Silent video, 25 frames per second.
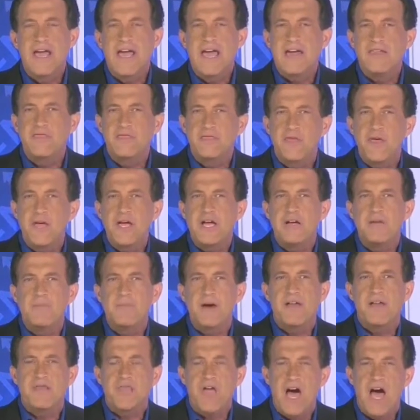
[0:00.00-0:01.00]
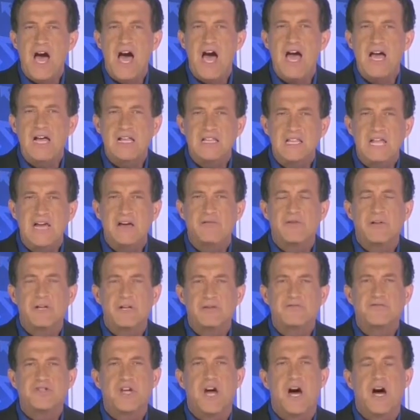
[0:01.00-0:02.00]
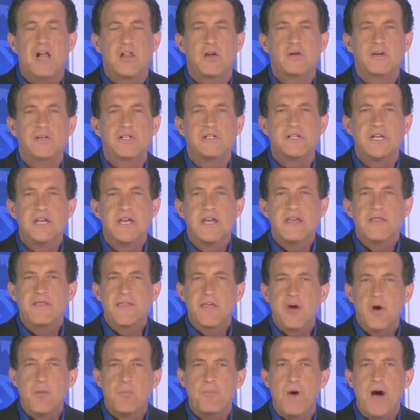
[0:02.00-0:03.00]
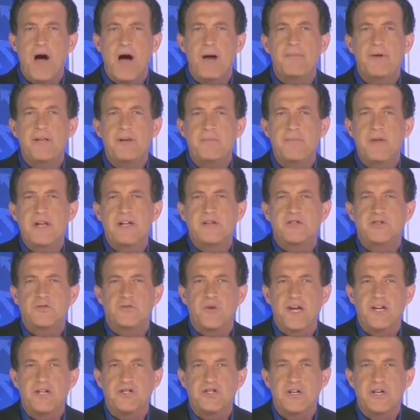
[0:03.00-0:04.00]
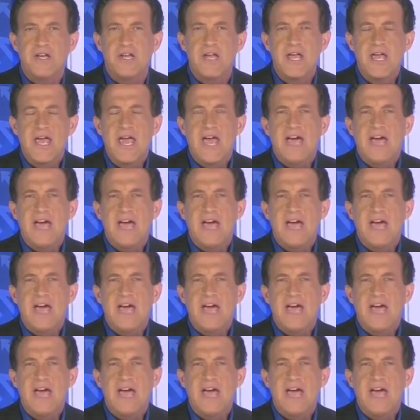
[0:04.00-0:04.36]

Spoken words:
And think about the high level of tolerance the Obama administration